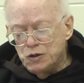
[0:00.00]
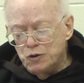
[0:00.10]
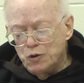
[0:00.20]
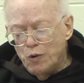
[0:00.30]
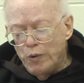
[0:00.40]
to
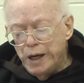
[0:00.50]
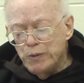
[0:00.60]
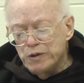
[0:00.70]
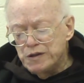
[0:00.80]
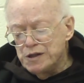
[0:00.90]
do away
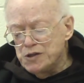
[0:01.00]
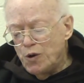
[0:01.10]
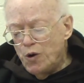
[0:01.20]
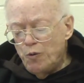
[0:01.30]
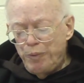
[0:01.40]
with this
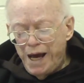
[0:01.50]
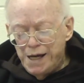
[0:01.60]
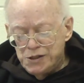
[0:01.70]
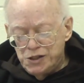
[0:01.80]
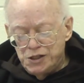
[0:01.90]
whole
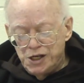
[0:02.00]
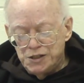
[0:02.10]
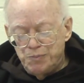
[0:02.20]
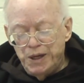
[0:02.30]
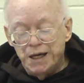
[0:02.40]
passage as
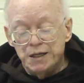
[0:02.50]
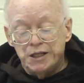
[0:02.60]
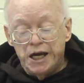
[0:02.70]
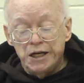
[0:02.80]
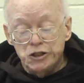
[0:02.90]
being
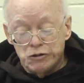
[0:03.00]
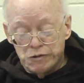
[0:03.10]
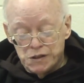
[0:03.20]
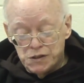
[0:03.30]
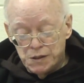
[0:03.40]

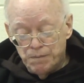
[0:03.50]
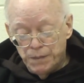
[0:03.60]
dangerous.